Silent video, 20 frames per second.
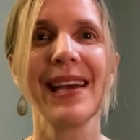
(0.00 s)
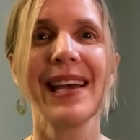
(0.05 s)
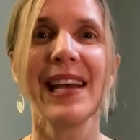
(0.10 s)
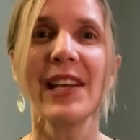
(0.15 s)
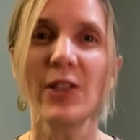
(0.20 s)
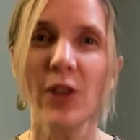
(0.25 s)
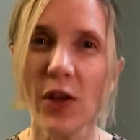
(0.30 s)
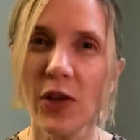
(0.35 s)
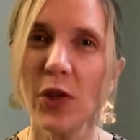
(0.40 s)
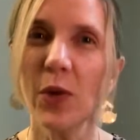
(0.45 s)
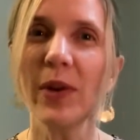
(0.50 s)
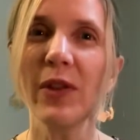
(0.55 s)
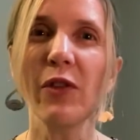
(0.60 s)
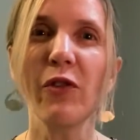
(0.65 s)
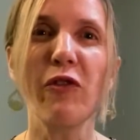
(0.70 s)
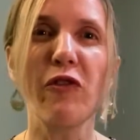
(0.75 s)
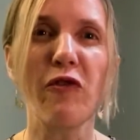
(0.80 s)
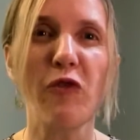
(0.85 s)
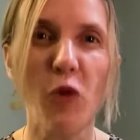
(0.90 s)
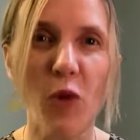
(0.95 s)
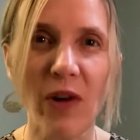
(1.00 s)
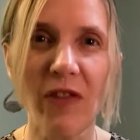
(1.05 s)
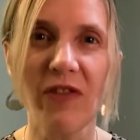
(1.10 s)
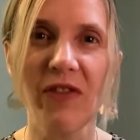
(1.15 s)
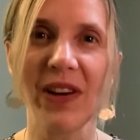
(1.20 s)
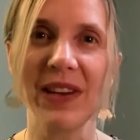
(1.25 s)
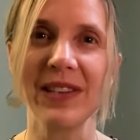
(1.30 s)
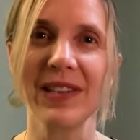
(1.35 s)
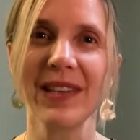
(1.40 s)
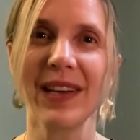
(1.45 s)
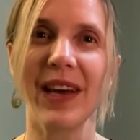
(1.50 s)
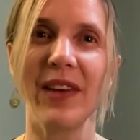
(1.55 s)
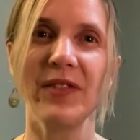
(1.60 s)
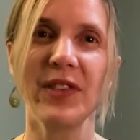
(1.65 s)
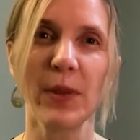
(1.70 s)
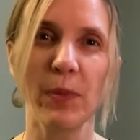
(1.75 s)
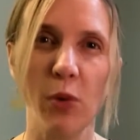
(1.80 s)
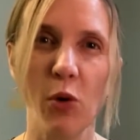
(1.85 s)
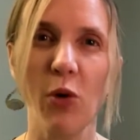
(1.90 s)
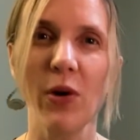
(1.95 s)
is also at the forefront of
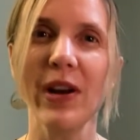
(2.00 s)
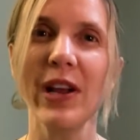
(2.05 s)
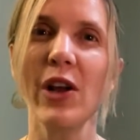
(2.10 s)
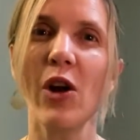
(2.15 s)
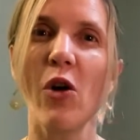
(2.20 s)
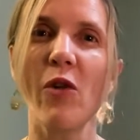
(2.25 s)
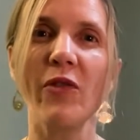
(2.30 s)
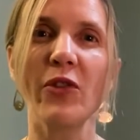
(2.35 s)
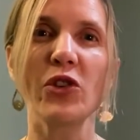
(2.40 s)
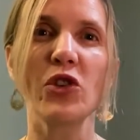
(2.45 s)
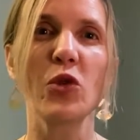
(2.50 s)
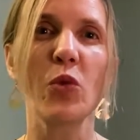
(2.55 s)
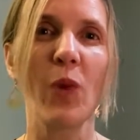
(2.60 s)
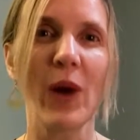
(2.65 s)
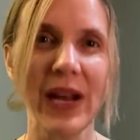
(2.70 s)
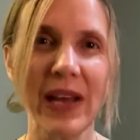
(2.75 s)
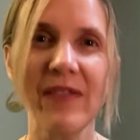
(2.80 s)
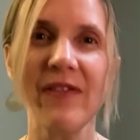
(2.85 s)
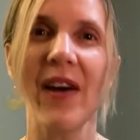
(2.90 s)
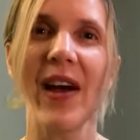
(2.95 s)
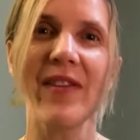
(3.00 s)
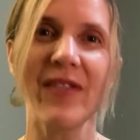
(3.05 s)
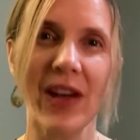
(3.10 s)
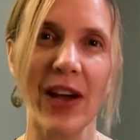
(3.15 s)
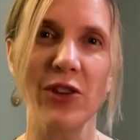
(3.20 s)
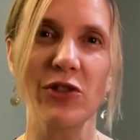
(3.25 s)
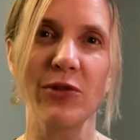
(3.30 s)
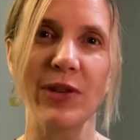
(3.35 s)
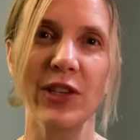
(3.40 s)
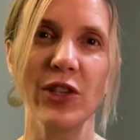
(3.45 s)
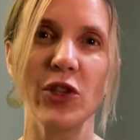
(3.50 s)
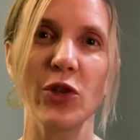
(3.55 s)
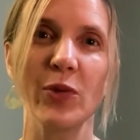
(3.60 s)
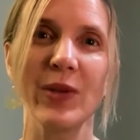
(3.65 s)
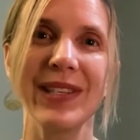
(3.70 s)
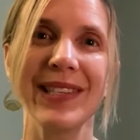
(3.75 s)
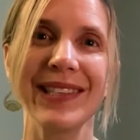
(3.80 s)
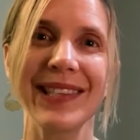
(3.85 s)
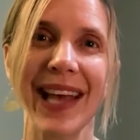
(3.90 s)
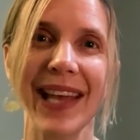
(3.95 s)
supporting over 25 countries to
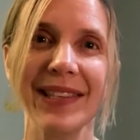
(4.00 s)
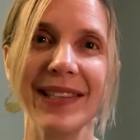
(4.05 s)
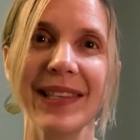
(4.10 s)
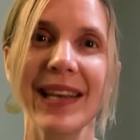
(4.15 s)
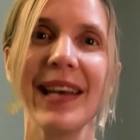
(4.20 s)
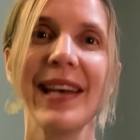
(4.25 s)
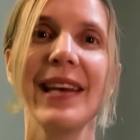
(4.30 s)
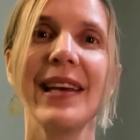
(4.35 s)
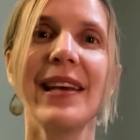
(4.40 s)
assess